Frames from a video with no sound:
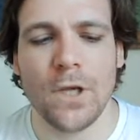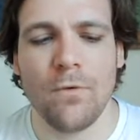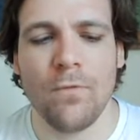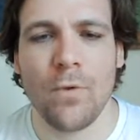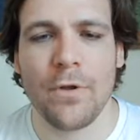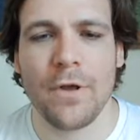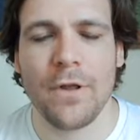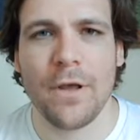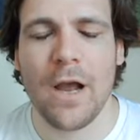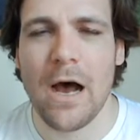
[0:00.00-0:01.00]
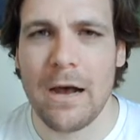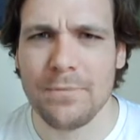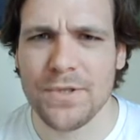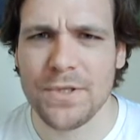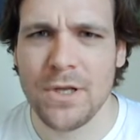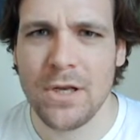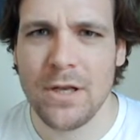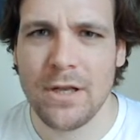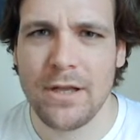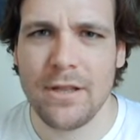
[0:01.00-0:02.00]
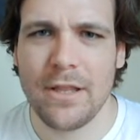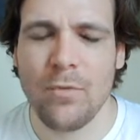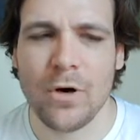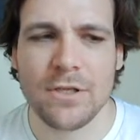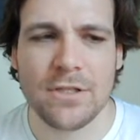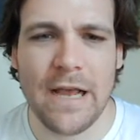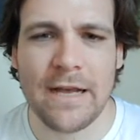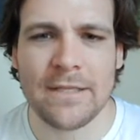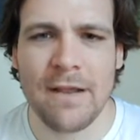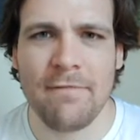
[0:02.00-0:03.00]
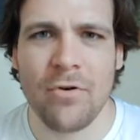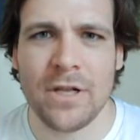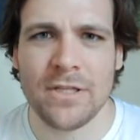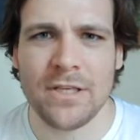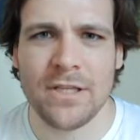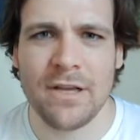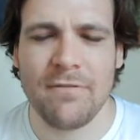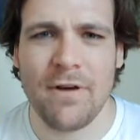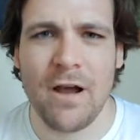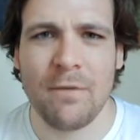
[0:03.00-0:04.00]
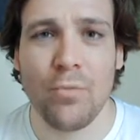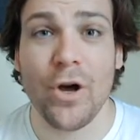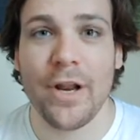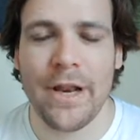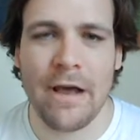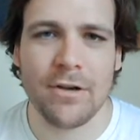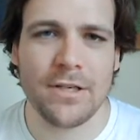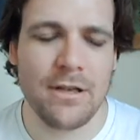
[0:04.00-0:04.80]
the cops. He works as a forensics blood analyst,